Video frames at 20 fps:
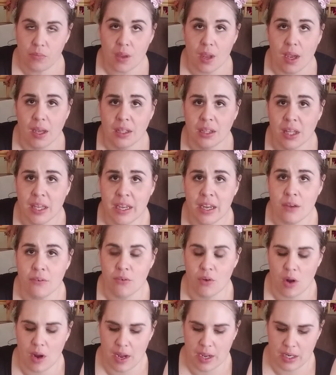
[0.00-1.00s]
I like a
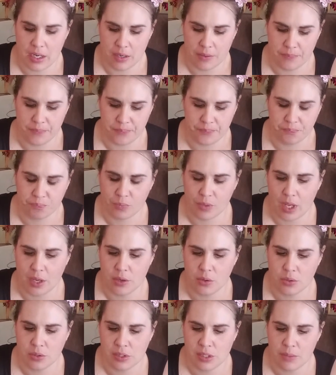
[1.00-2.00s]
variety. I
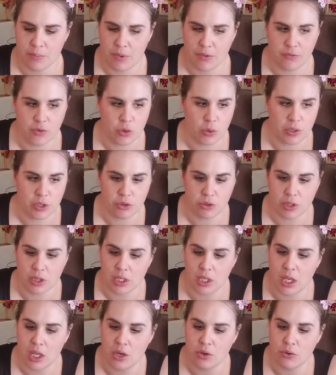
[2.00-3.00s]
know some of you are doing the
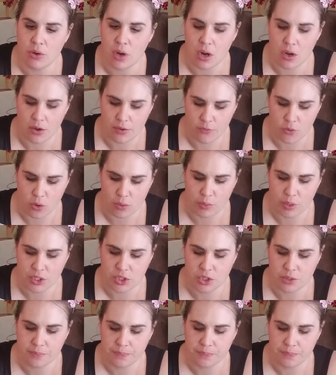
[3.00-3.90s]
keto carnivore, which